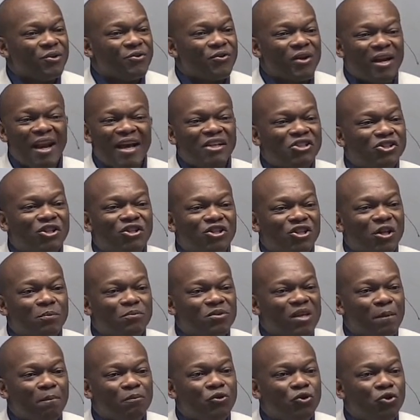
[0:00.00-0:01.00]

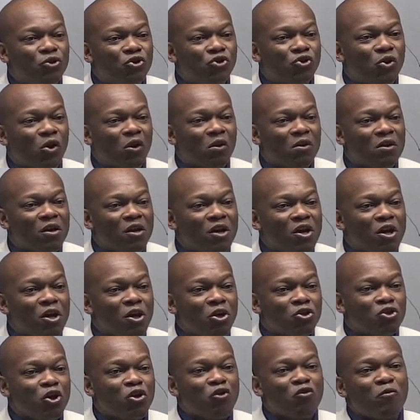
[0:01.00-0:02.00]
Relationships are mutual.
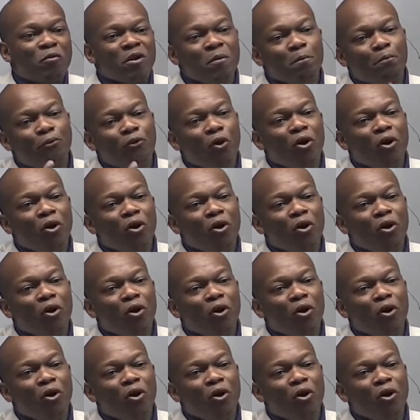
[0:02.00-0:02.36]
So you've been